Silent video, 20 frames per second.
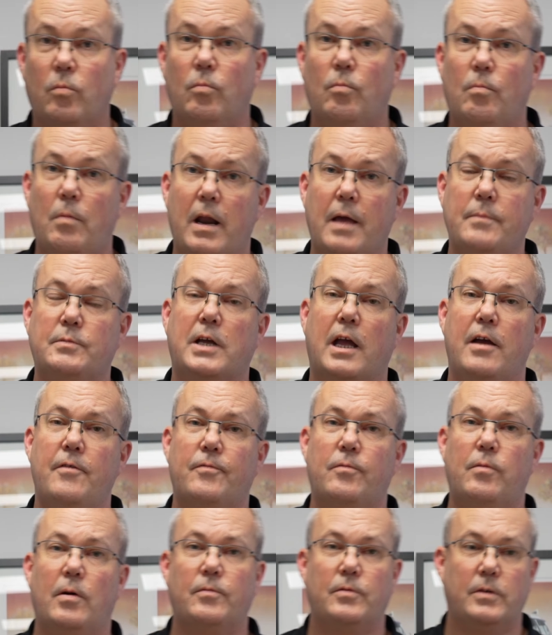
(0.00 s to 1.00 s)
My name's
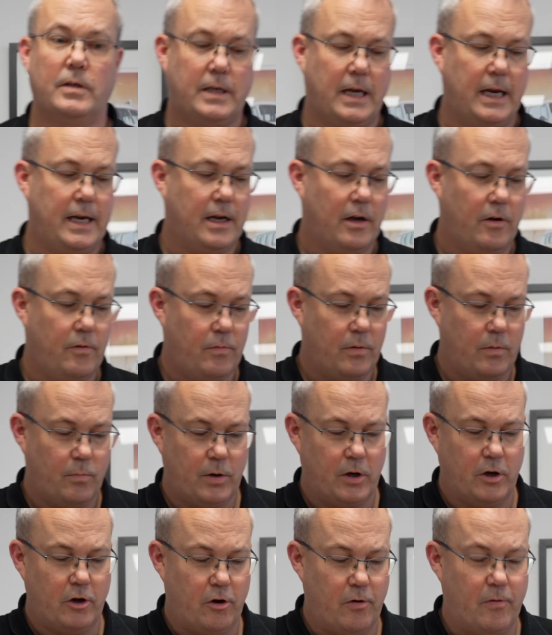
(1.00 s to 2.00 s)
Kev, welcome to Keco. We're
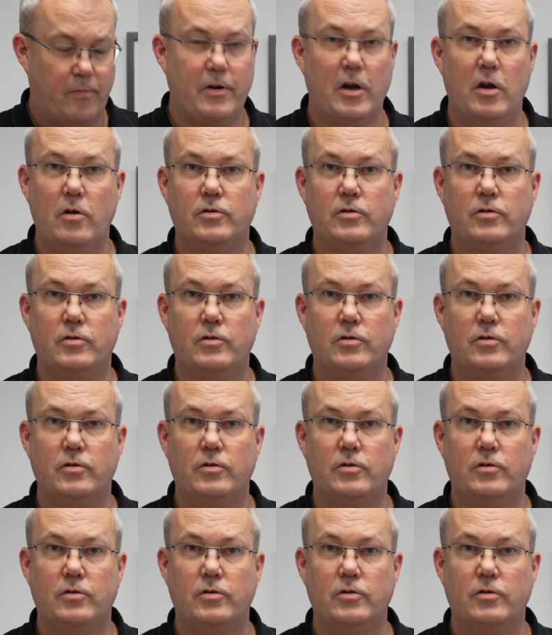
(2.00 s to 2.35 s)
going to do a review